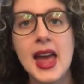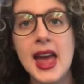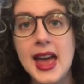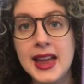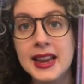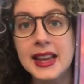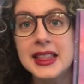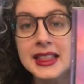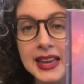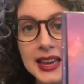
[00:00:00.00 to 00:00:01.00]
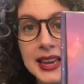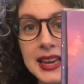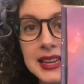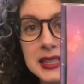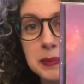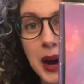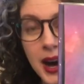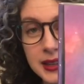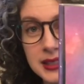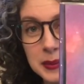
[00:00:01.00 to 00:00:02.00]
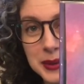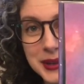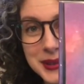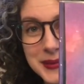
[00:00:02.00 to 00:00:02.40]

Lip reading: anything is possible.